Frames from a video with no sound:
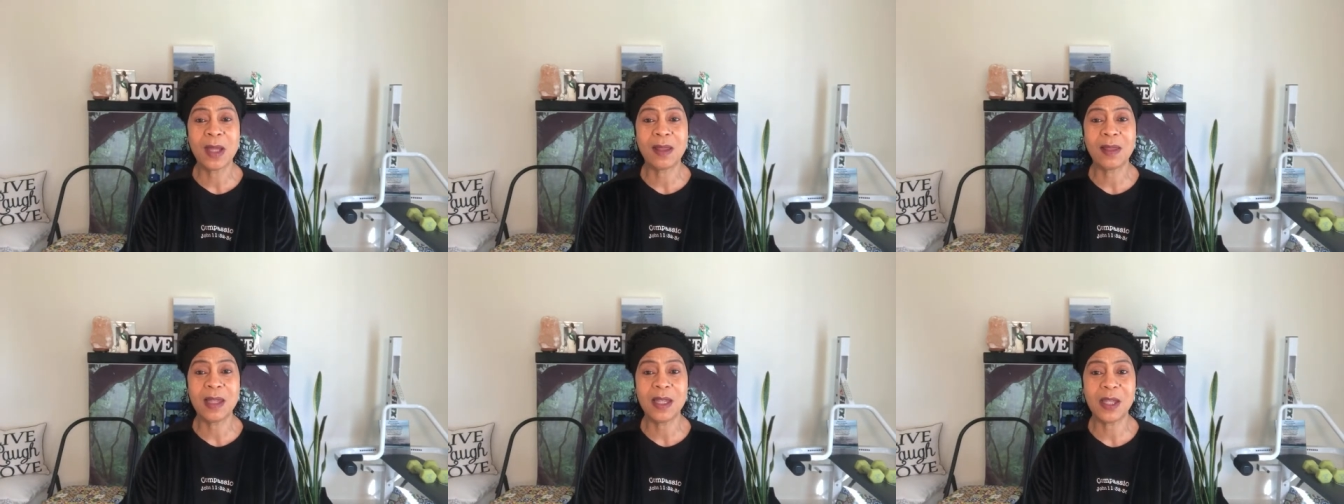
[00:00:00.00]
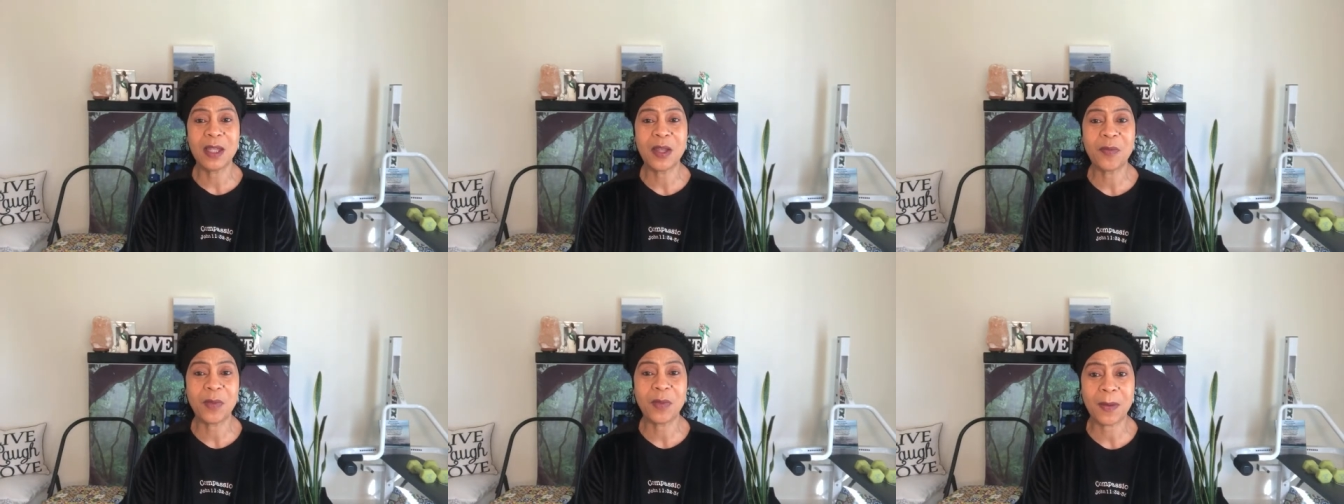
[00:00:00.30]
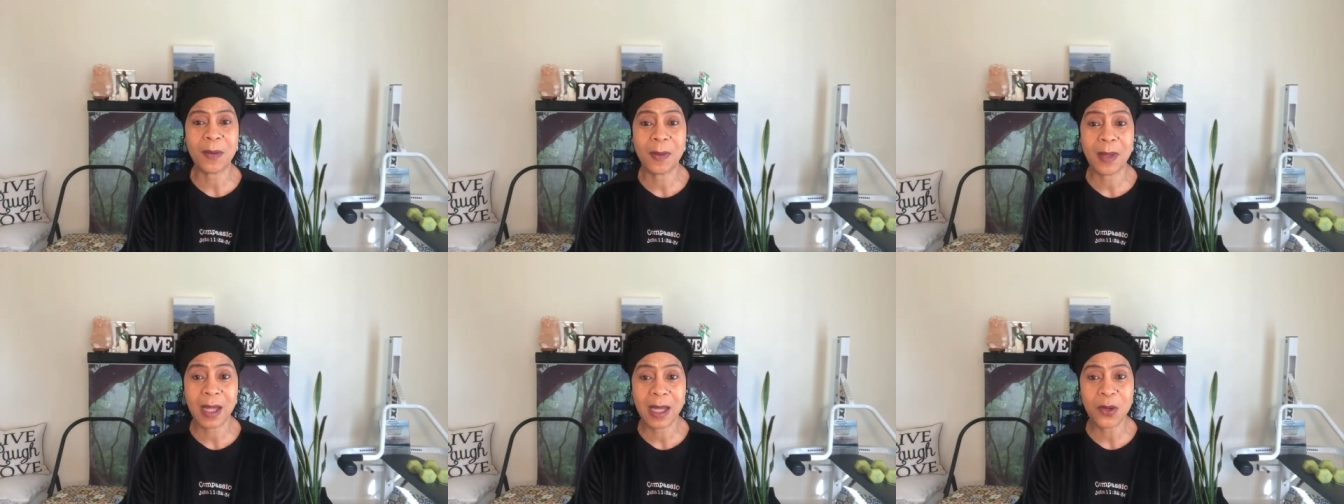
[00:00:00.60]
live
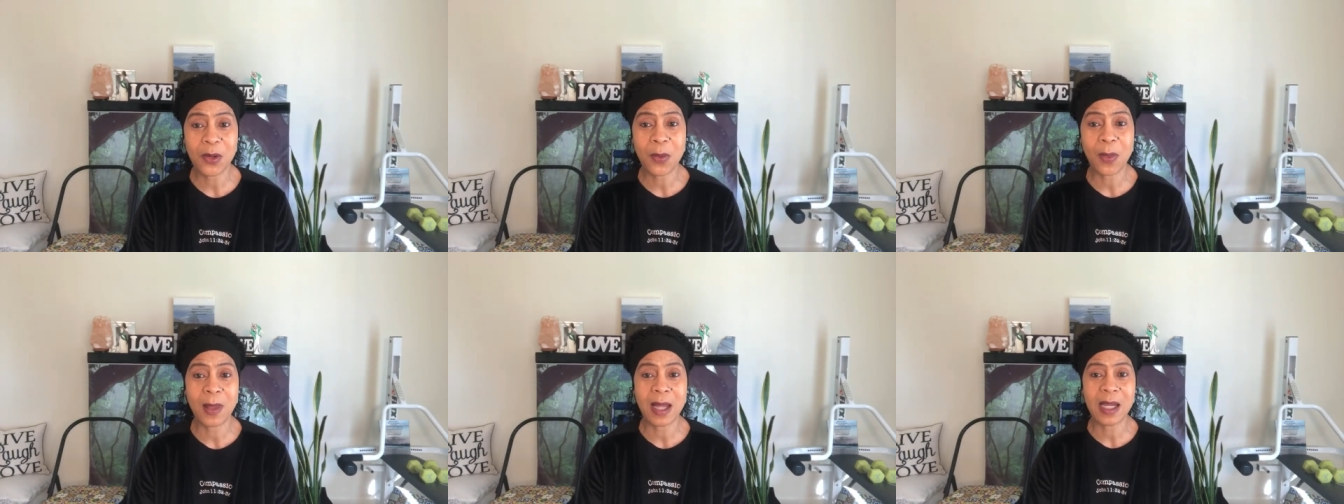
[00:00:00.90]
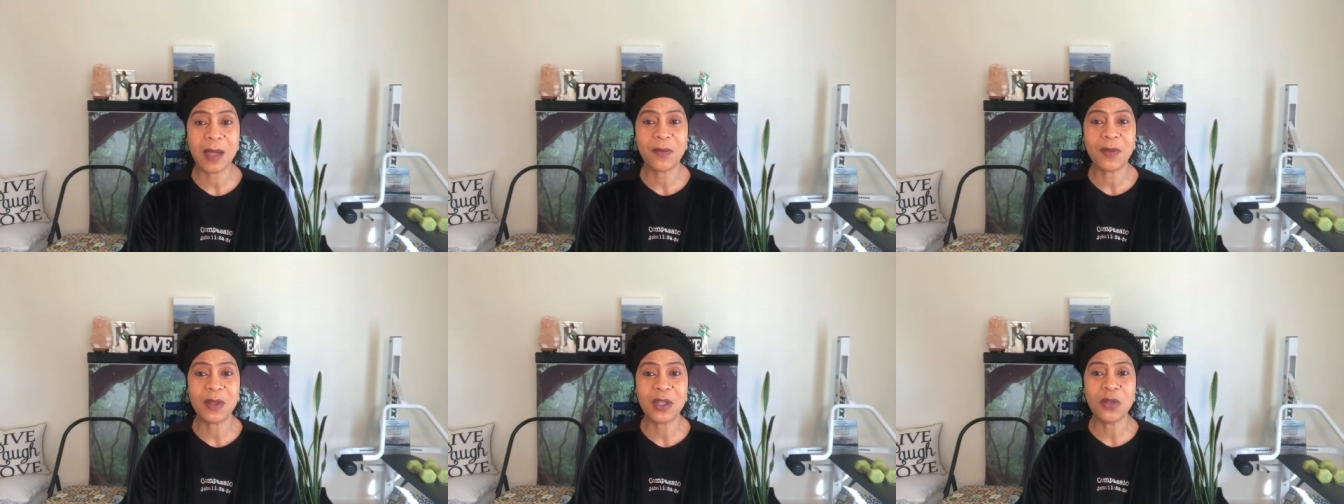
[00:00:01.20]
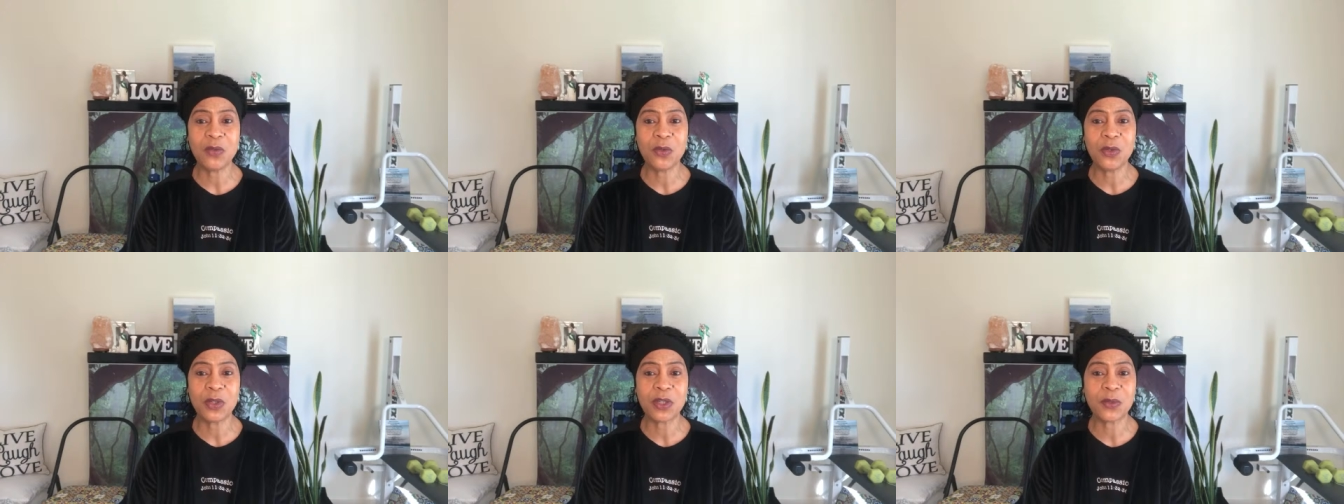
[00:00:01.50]
a higher life, and
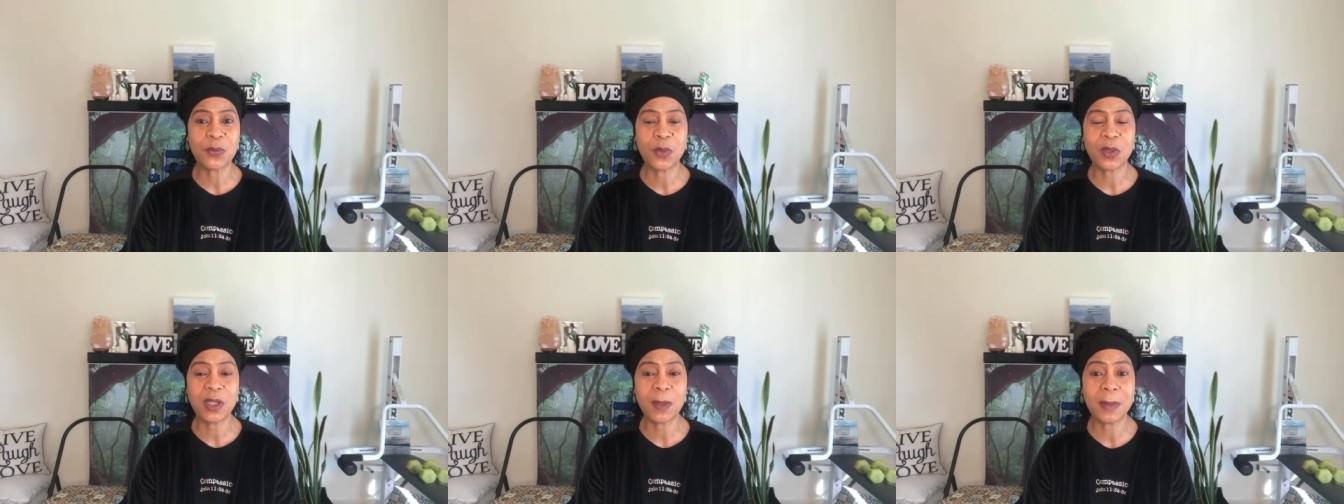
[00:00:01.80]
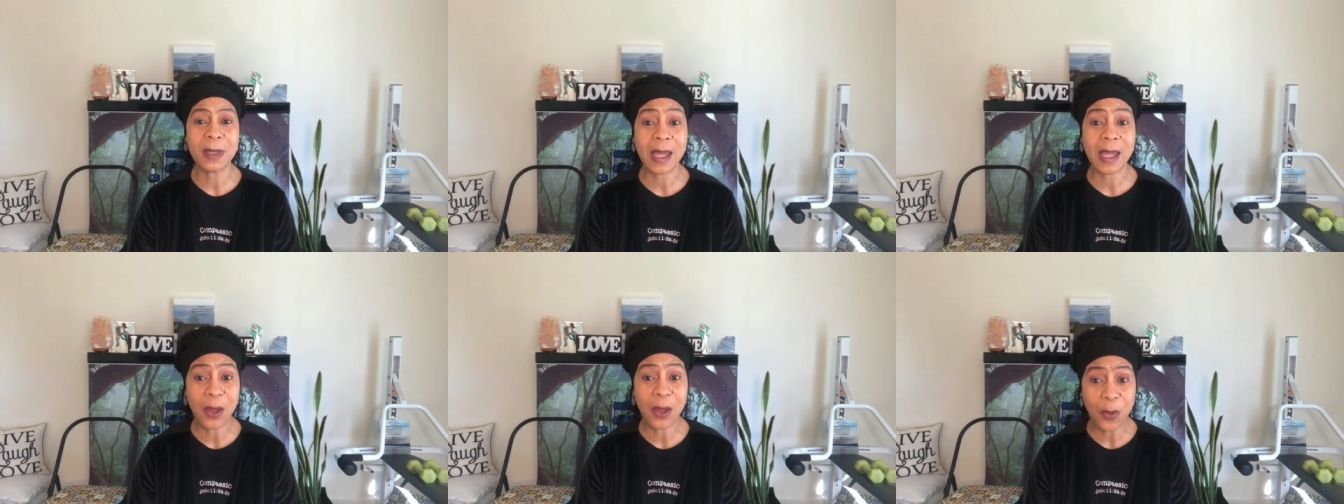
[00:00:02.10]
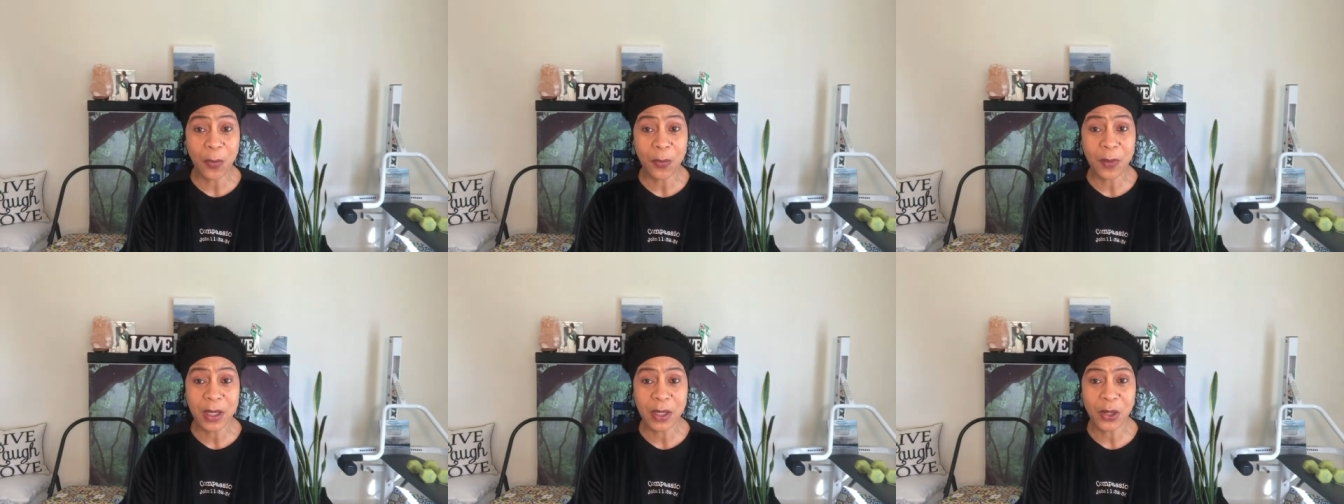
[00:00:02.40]
you just want to be
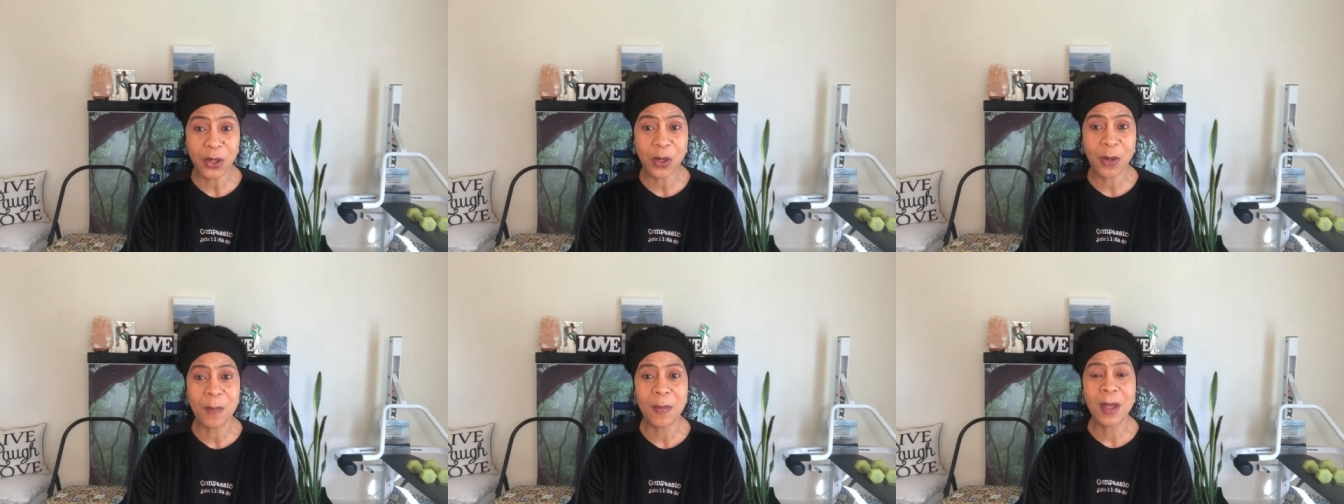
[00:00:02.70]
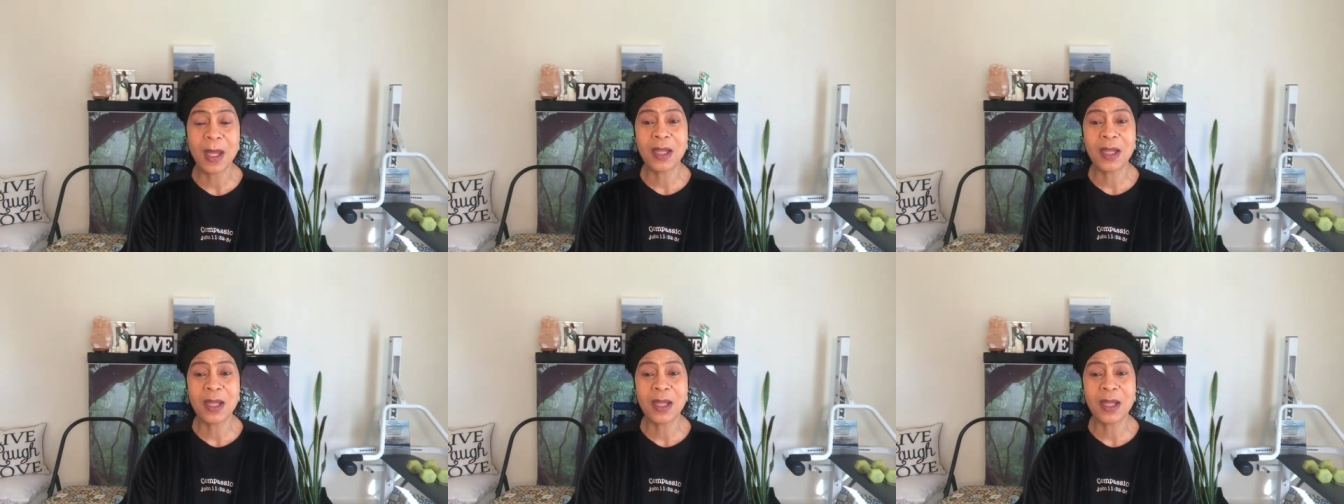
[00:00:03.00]
healthier,